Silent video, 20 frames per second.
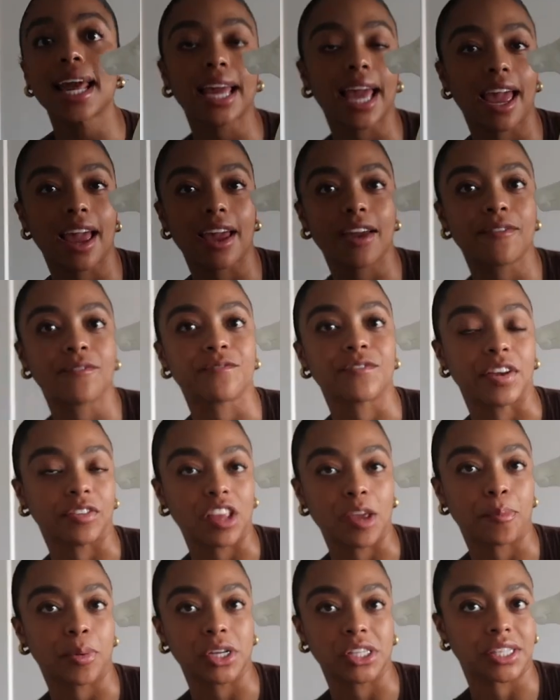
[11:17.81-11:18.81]
like a
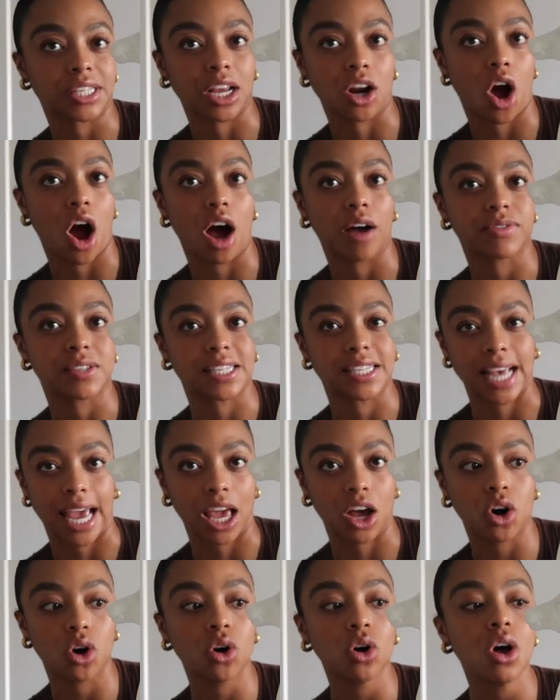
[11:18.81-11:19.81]
50% off
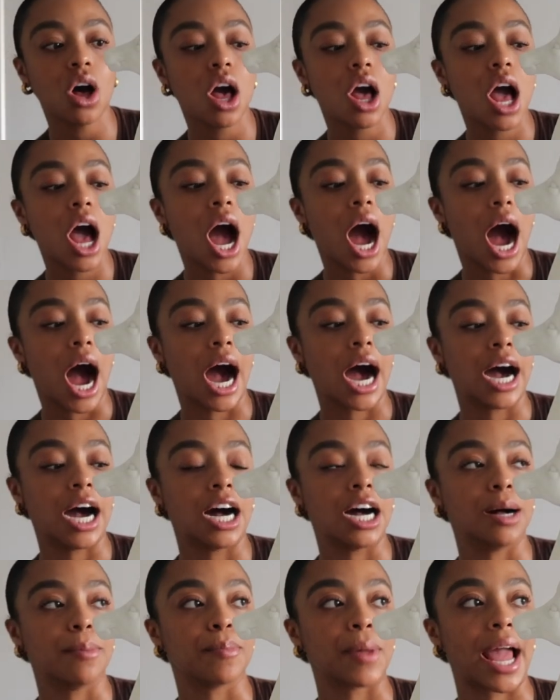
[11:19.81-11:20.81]
sale.
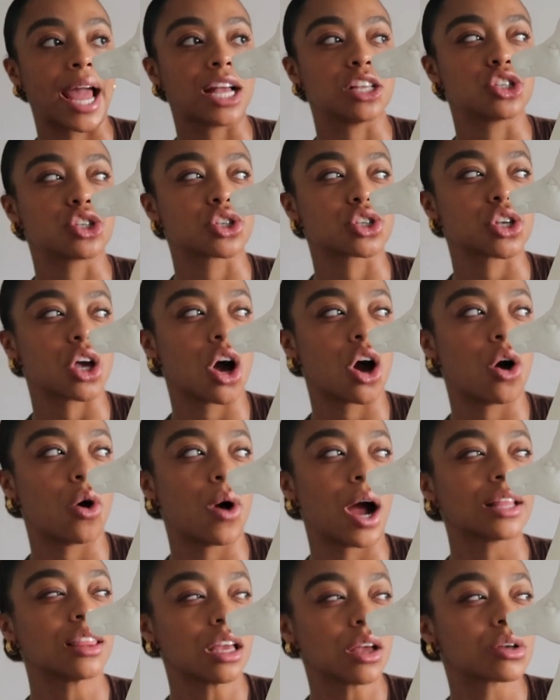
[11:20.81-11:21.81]
And so
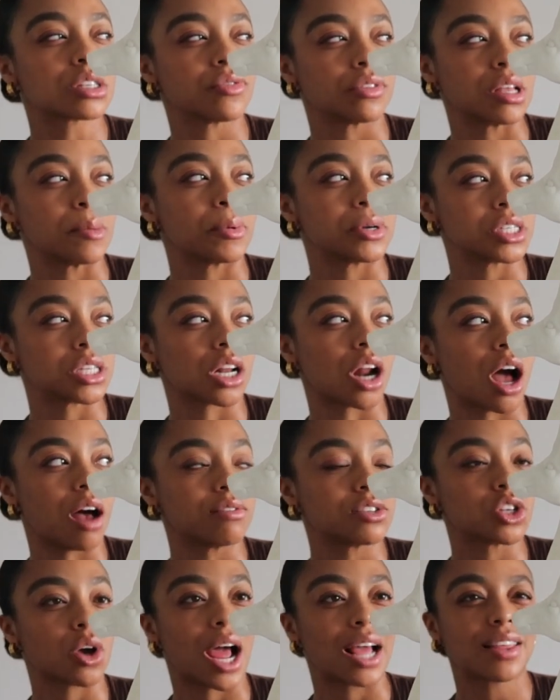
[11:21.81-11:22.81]
I think it was 50%
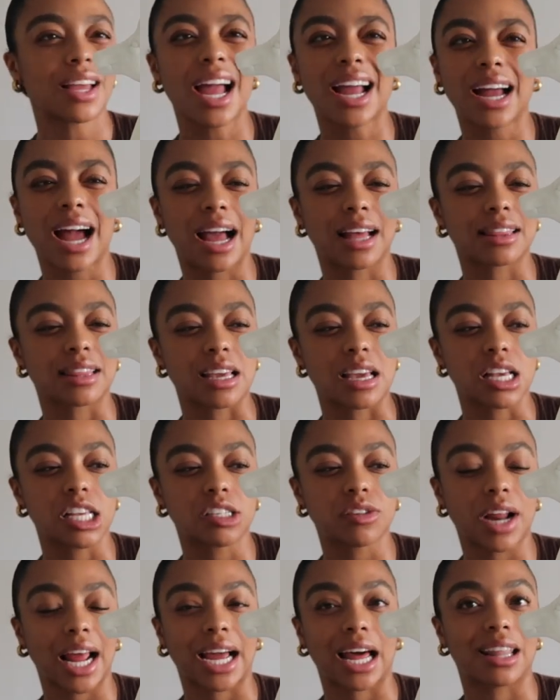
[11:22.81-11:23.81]
off. So I think I got these
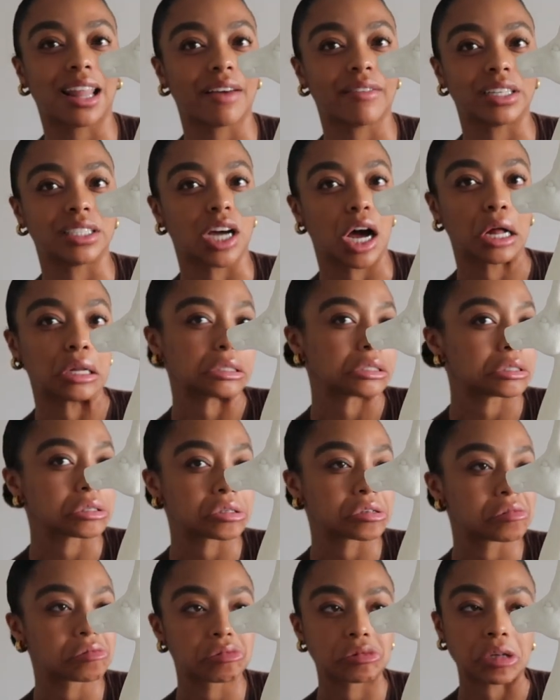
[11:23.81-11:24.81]
for like
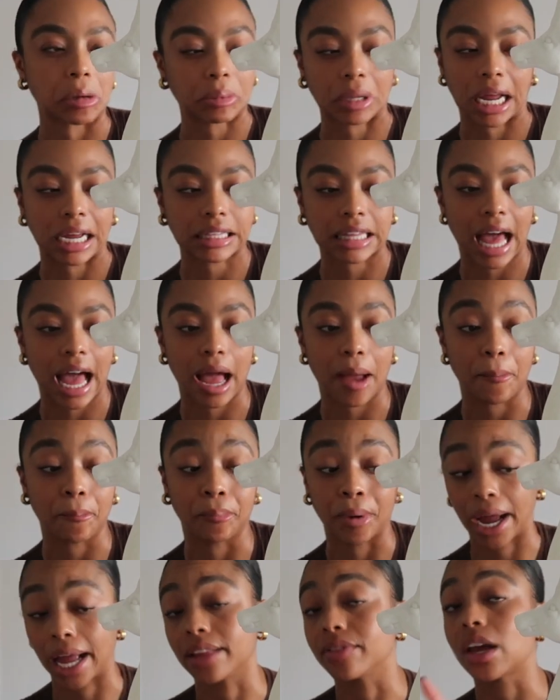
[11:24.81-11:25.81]
$11, something like that.
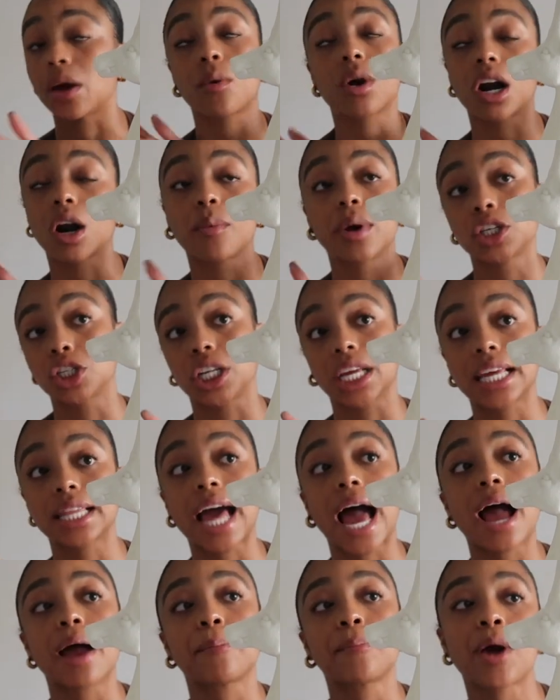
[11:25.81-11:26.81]
But they weren't originally
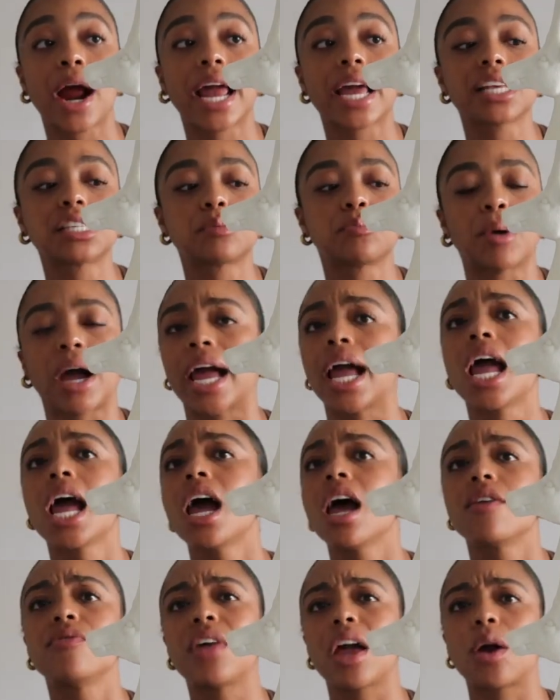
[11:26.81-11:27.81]
that price, but
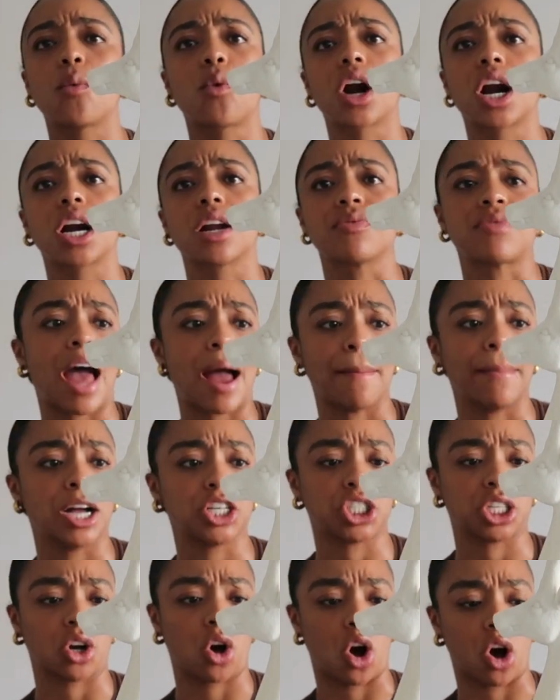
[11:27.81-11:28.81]
they weren't that
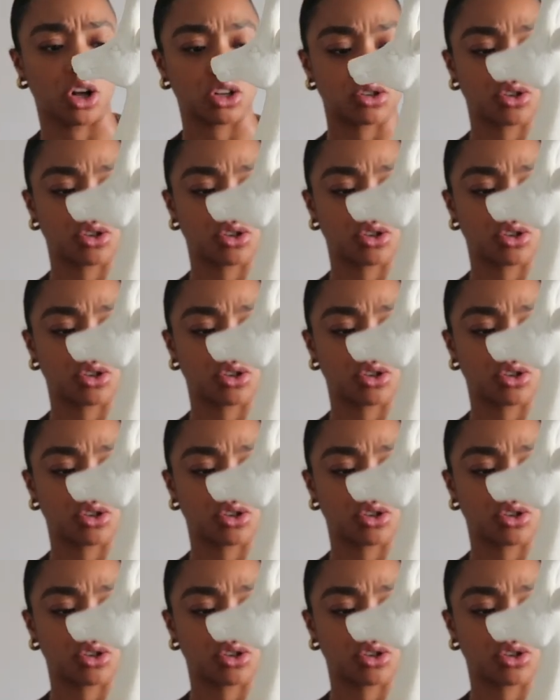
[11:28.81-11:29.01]
much at all.